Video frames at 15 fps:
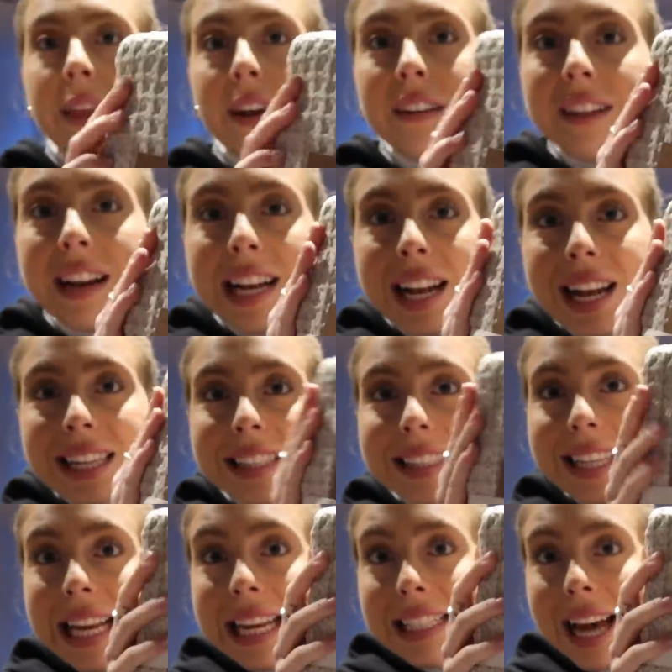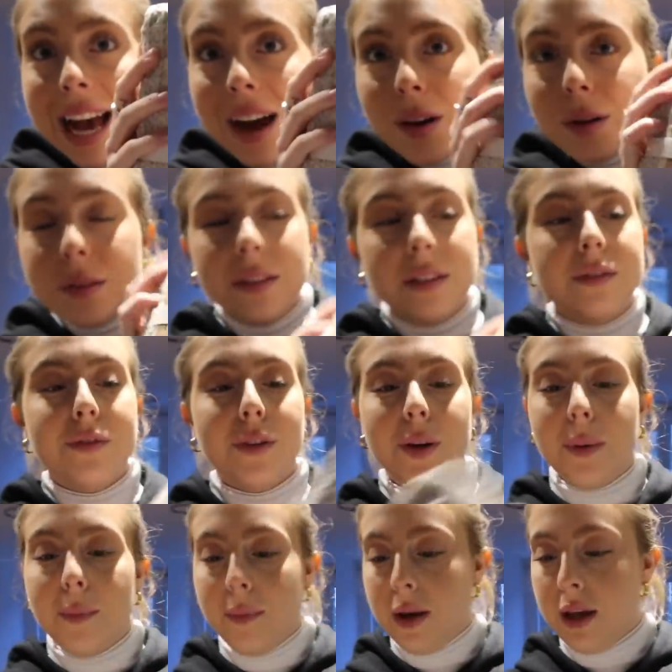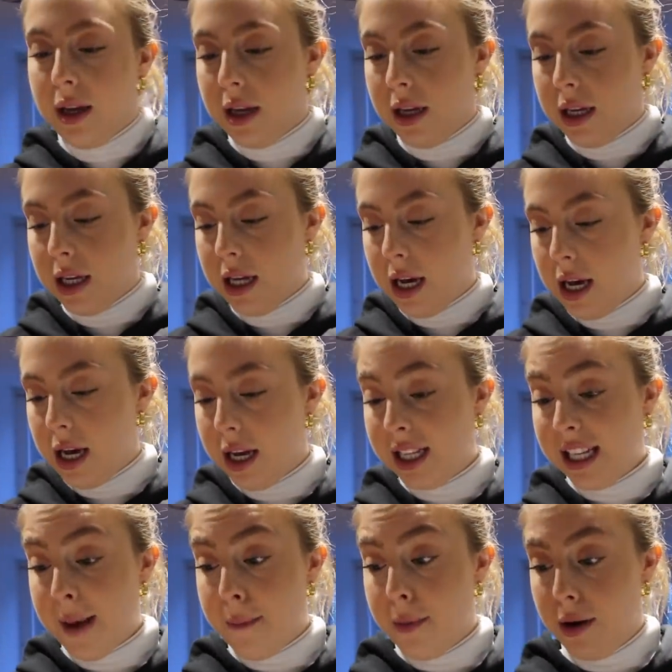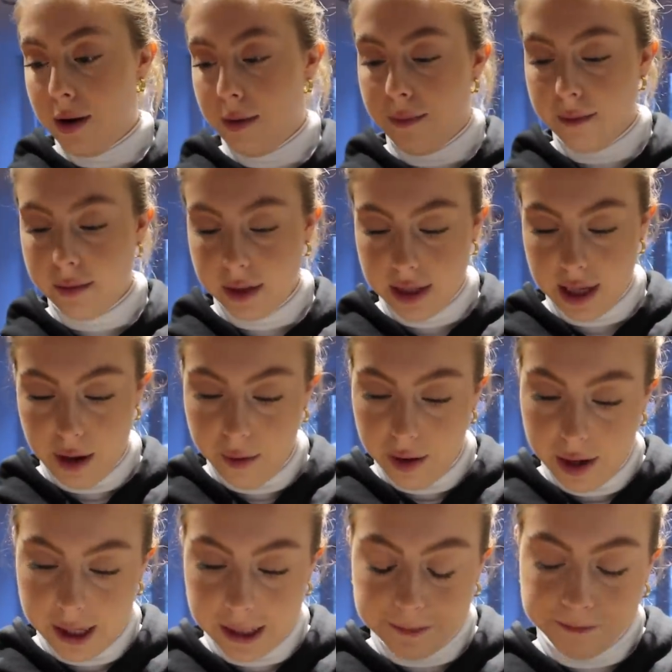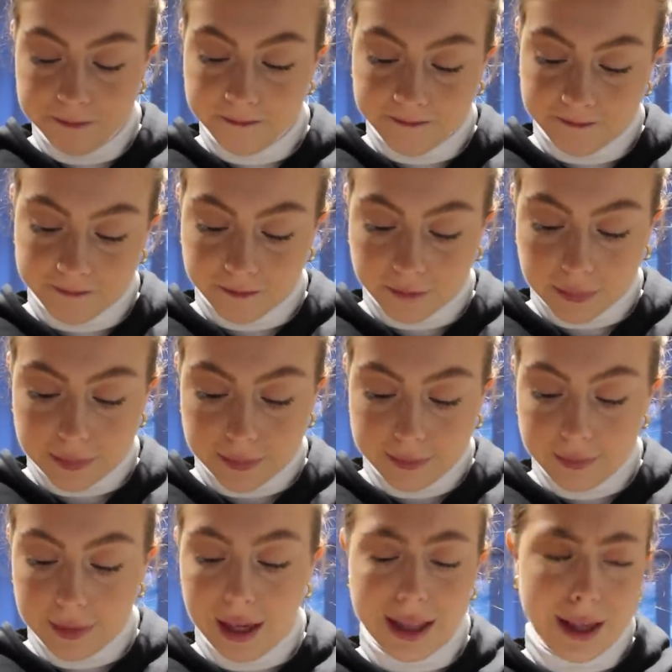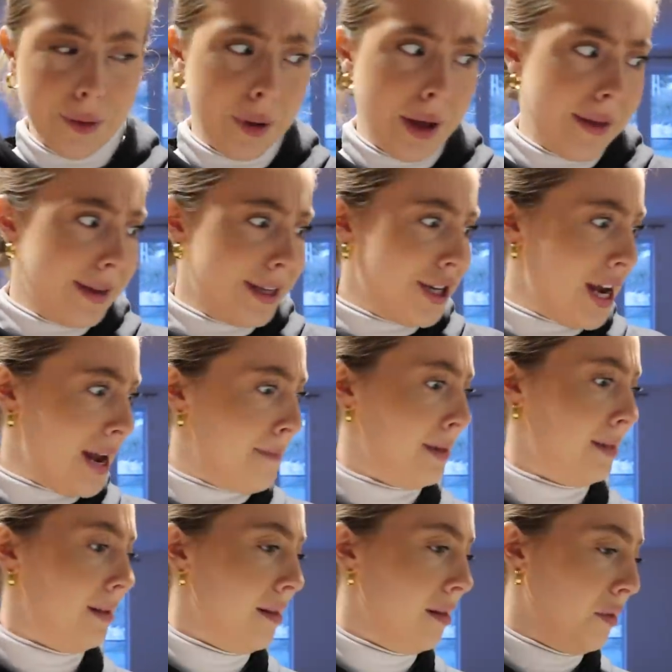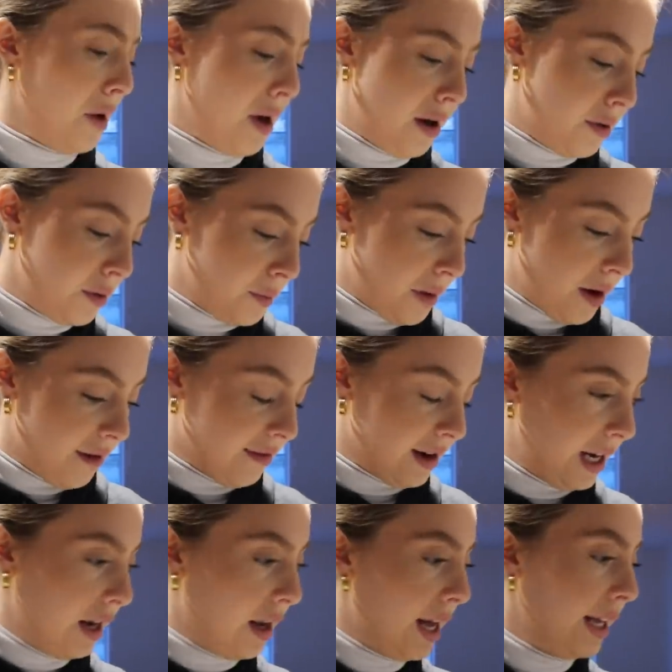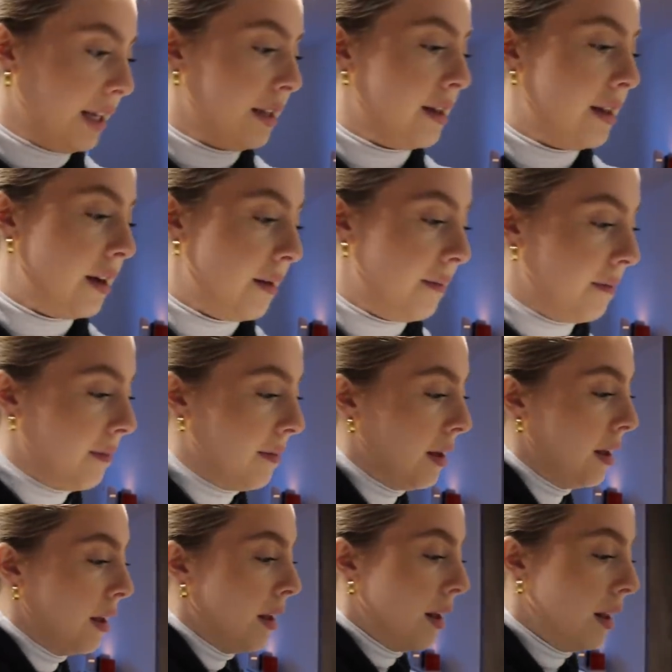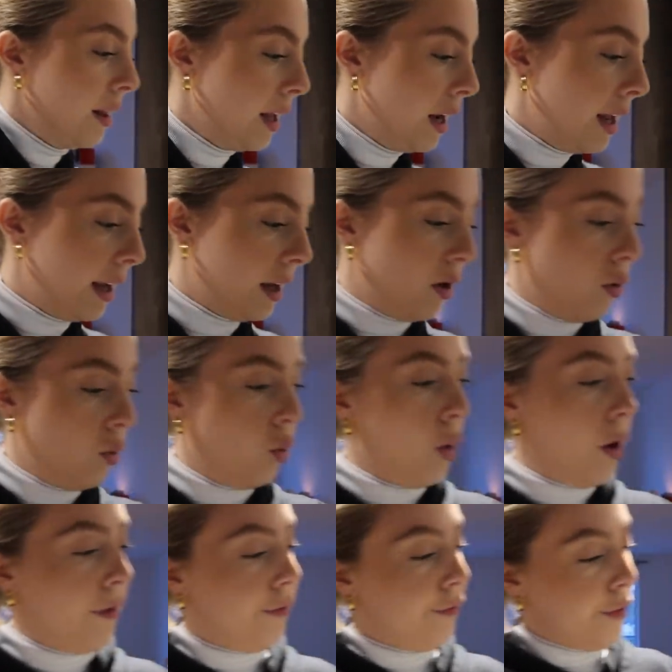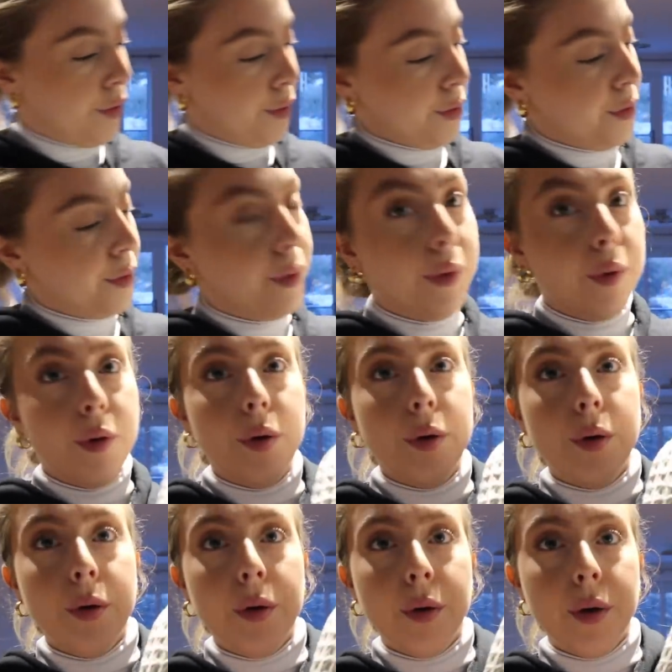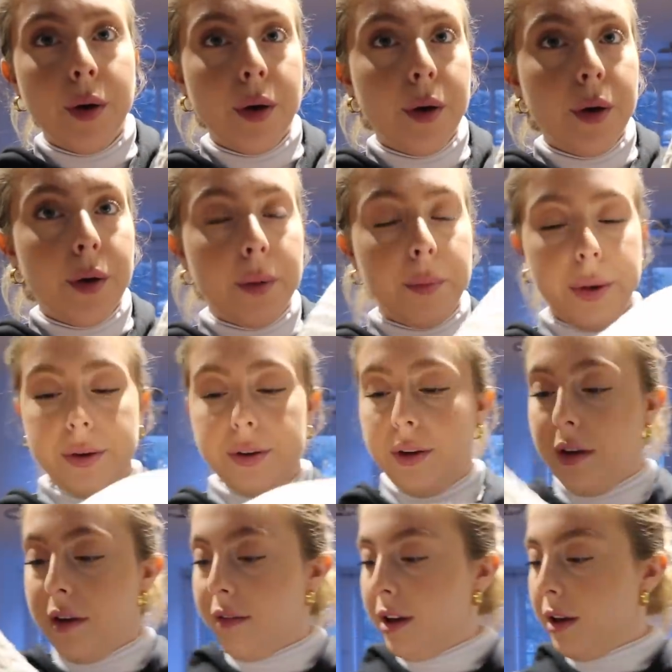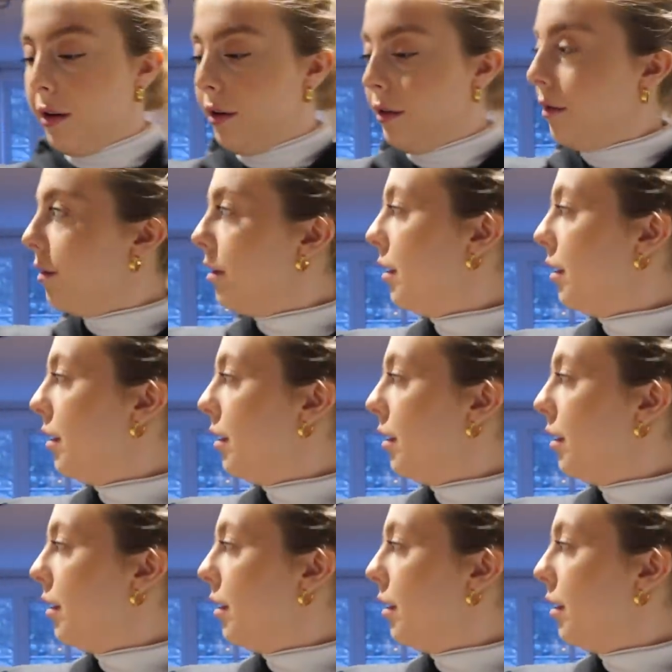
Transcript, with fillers: they're really nice tea towels from uh, Debenhams, they were. They weren't the cheapest in the world, but I really liked them. They're like a waffle material.